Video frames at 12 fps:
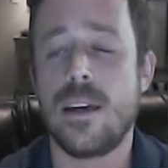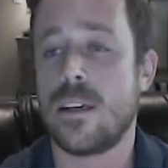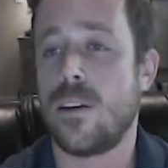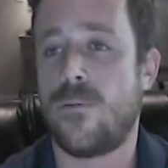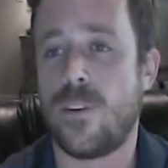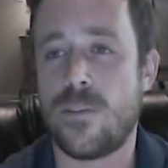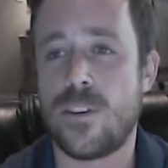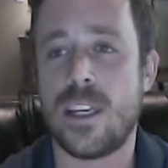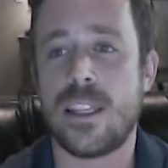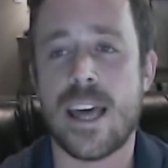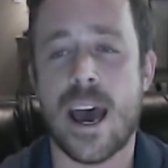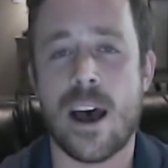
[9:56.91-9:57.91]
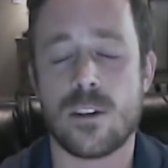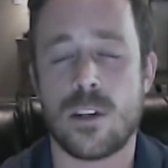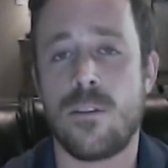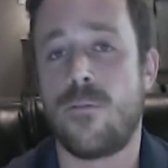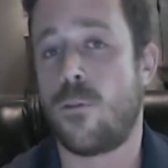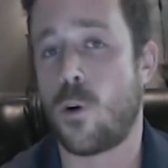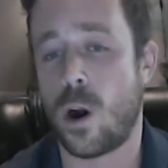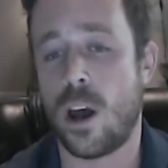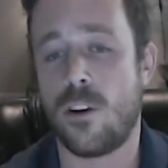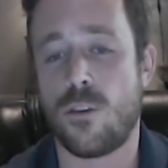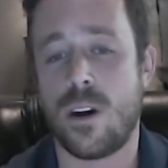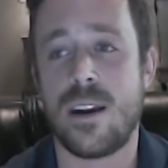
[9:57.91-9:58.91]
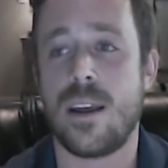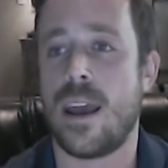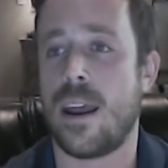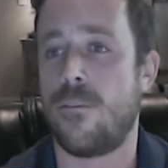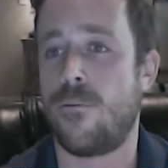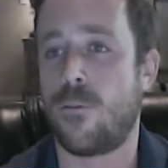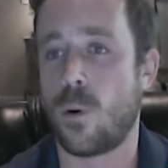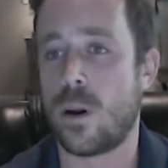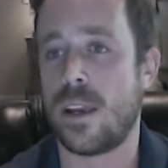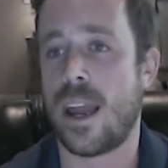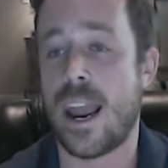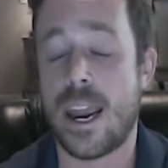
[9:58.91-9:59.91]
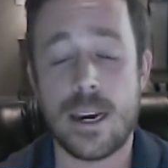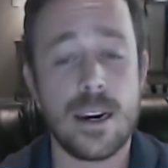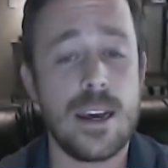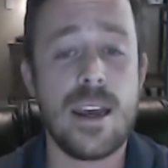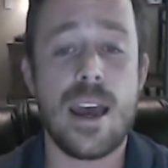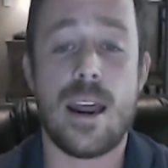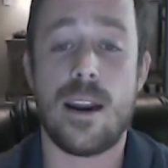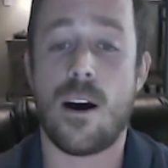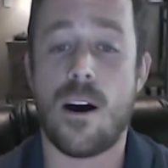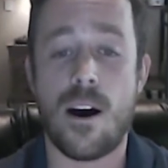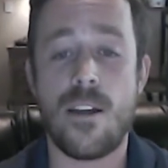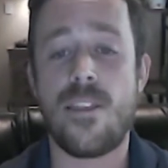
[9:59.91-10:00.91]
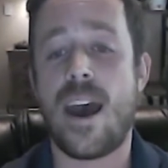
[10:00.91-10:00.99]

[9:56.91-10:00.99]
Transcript: to 15,448. And on